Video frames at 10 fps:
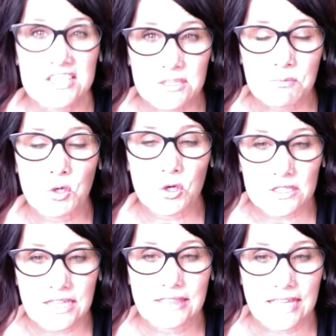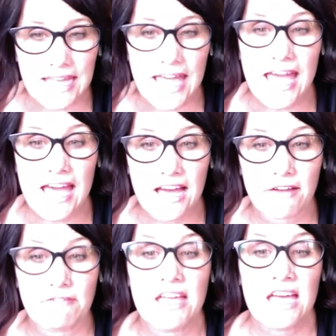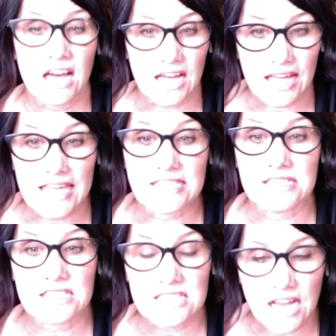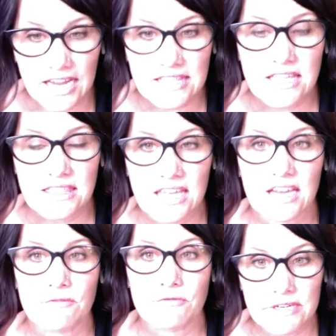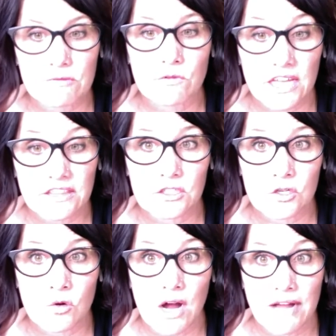it's important that they have and sign that they have reread the